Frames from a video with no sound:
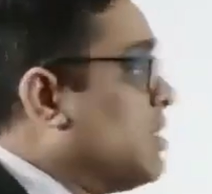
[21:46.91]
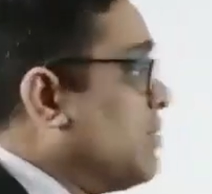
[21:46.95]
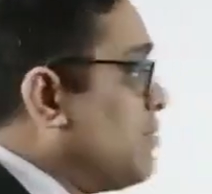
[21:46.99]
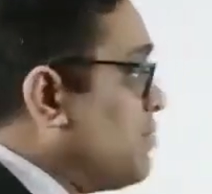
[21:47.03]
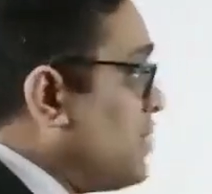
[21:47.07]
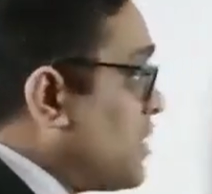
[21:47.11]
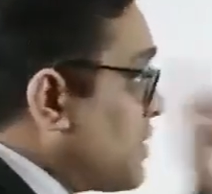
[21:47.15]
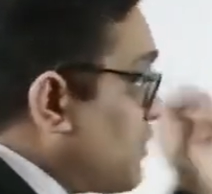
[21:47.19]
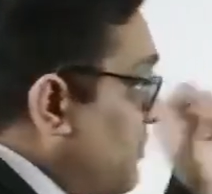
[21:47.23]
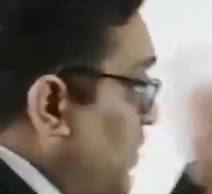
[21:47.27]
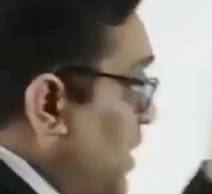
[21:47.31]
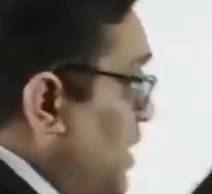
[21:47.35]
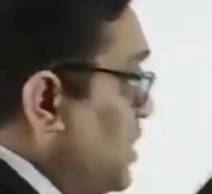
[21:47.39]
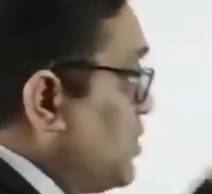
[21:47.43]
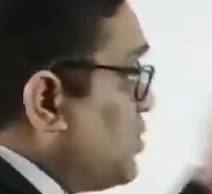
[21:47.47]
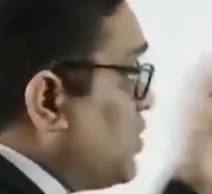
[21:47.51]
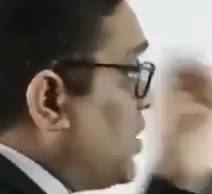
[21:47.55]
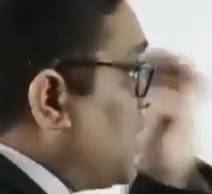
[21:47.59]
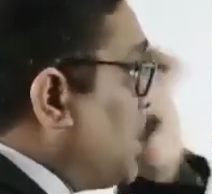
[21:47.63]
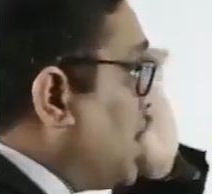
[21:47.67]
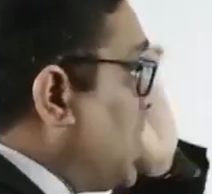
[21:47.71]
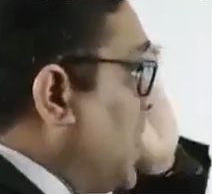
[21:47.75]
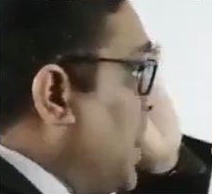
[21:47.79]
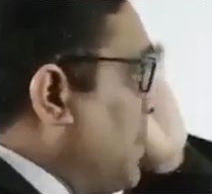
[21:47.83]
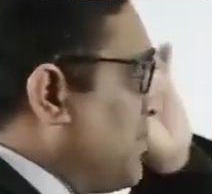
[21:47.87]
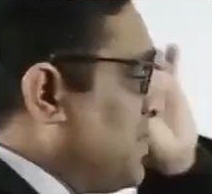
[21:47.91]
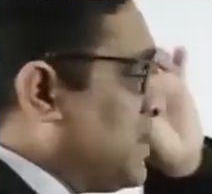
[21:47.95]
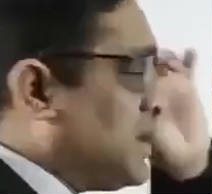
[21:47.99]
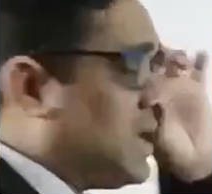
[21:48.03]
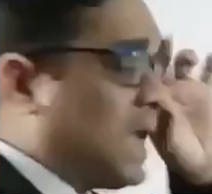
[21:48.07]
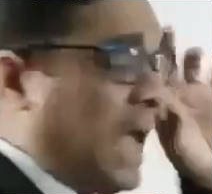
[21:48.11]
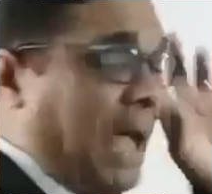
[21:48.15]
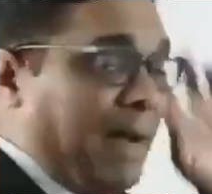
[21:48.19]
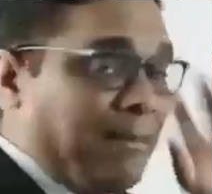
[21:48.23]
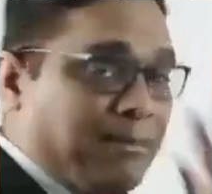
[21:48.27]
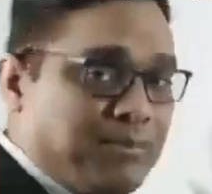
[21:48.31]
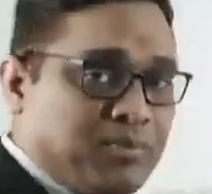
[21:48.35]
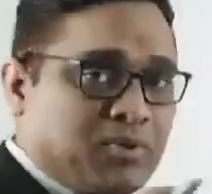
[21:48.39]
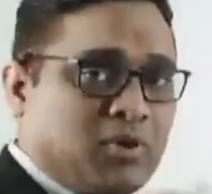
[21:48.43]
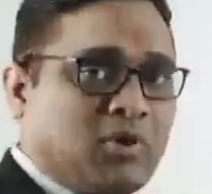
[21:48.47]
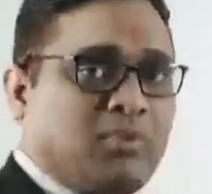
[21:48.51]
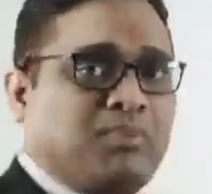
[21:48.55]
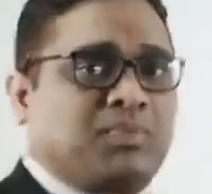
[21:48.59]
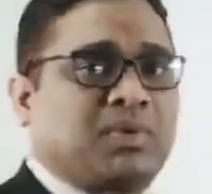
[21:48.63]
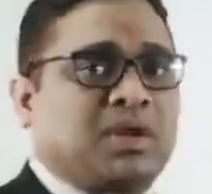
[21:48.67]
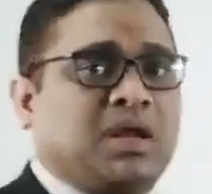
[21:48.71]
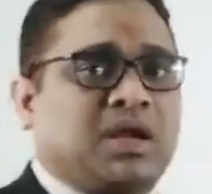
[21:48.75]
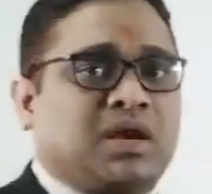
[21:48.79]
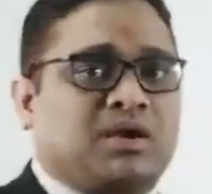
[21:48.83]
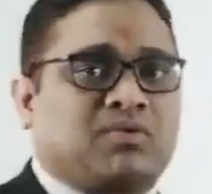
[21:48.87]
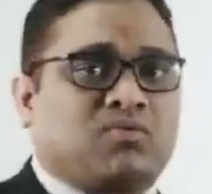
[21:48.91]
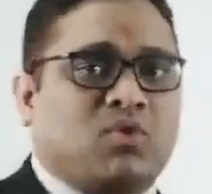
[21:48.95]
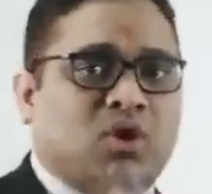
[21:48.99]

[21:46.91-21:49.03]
But when you are having appropriate,